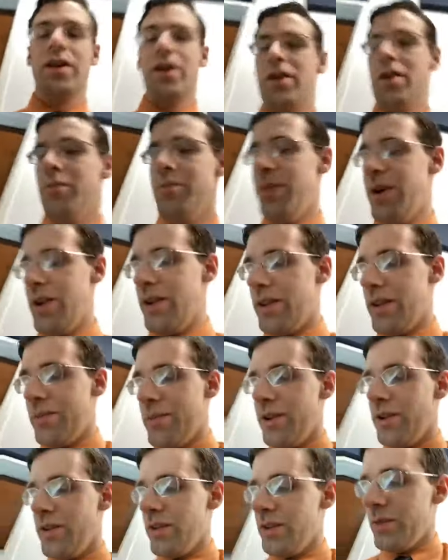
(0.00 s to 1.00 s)
But let
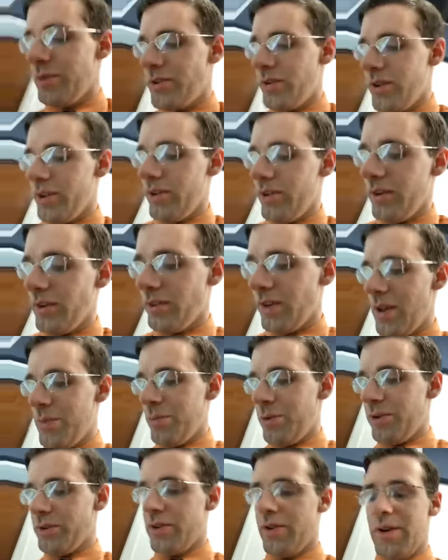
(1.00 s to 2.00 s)
me show you an
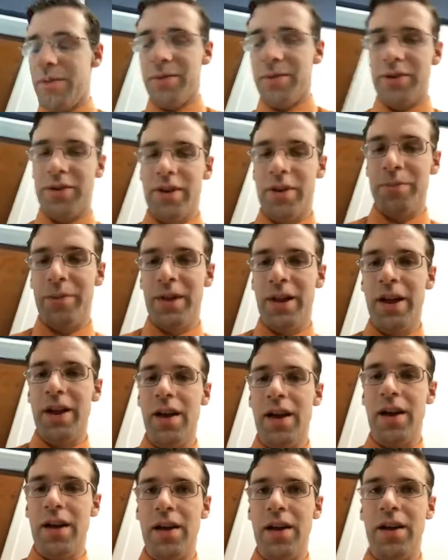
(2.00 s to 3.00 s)
example. So I'm just going to play
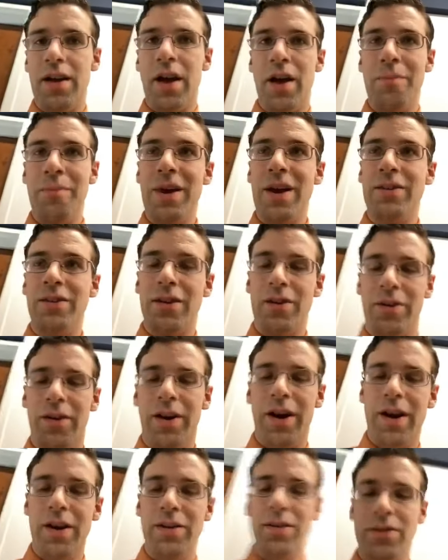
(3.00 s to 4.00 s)
Amazing
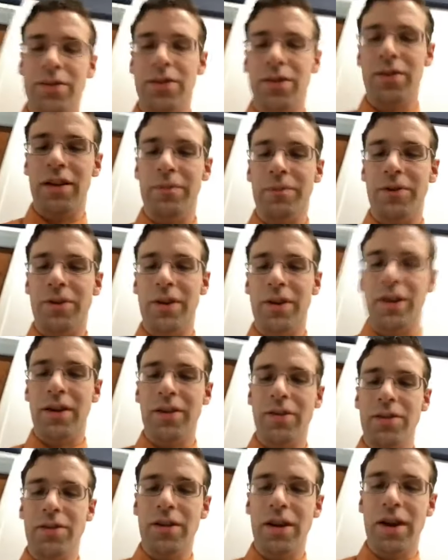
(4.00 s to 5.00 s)
Grace. I'm just going to
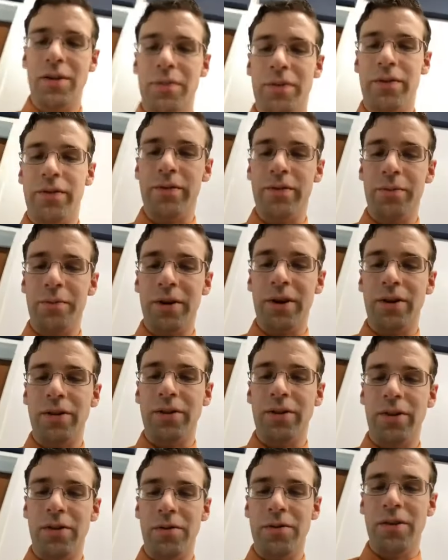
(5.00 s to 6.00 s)
use that familiar
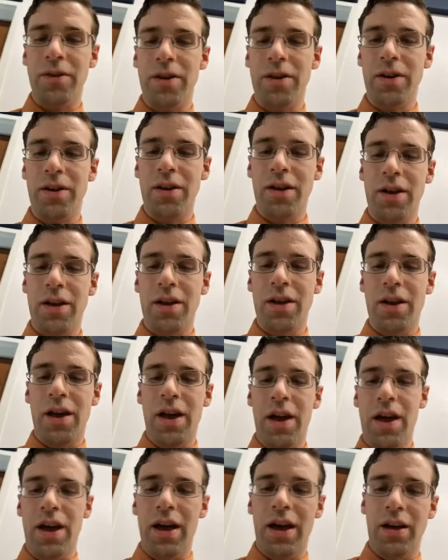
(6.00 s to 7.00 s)
tune
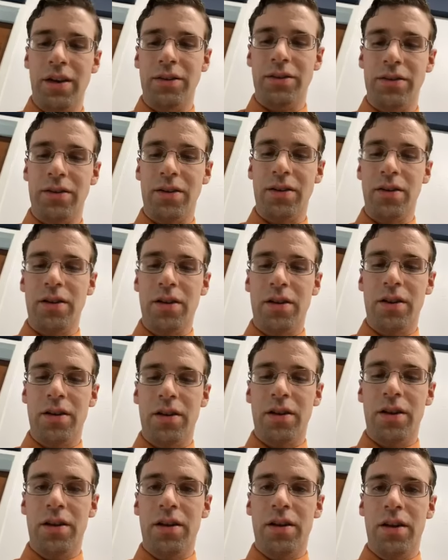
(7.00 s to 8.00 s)
as
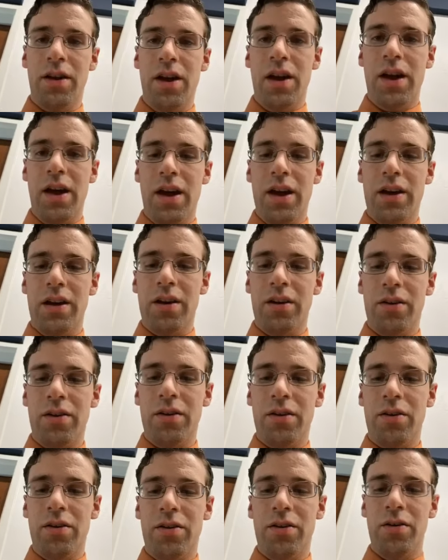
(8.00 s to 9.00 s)
a
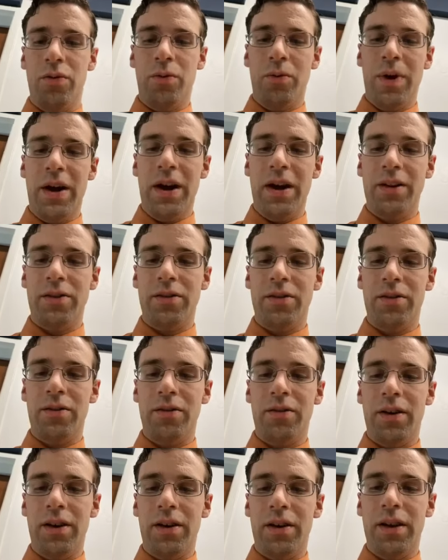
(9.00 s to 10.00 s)
way
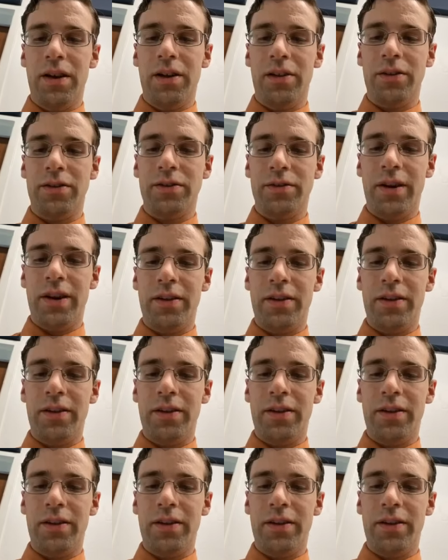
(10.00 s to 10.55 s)
to illustrate this